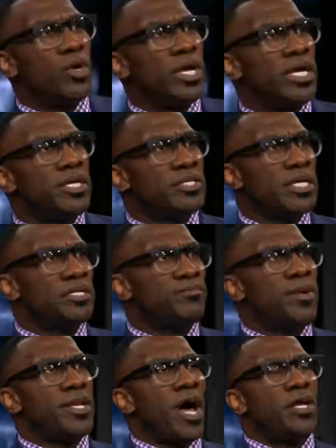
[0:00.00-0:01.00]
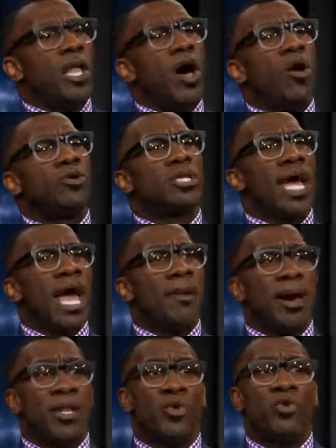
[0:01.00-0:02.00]
It's been a long time.
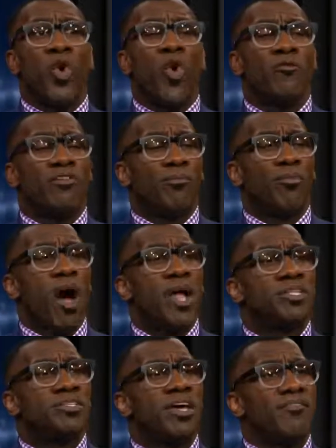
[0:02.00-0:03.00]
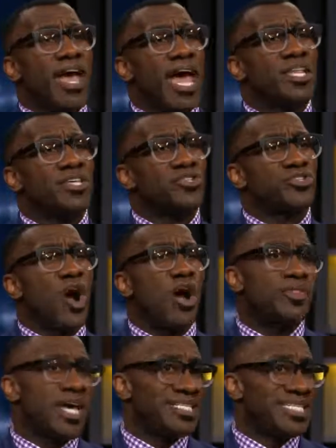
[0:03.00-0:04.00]
I don't know if LeBron has ever had a star
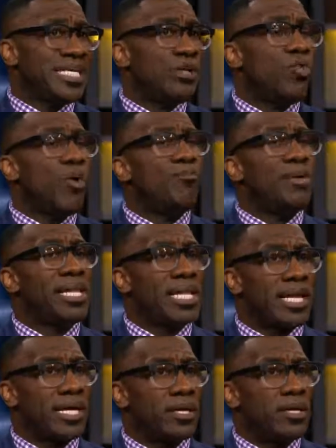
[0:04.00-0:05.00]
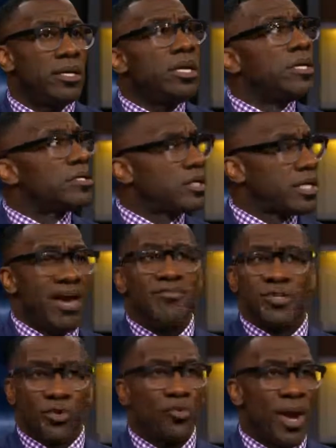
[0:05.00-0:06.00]
that's equal billing.
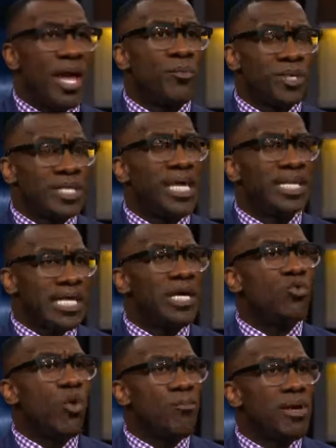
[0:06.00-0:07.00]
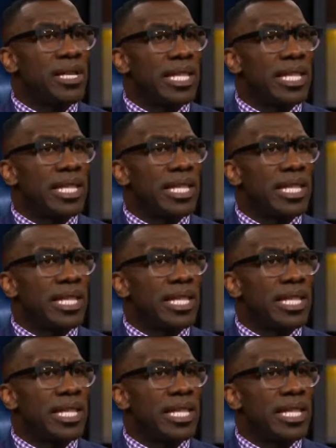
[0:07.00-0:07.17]
Kevin Durant would get equal billing.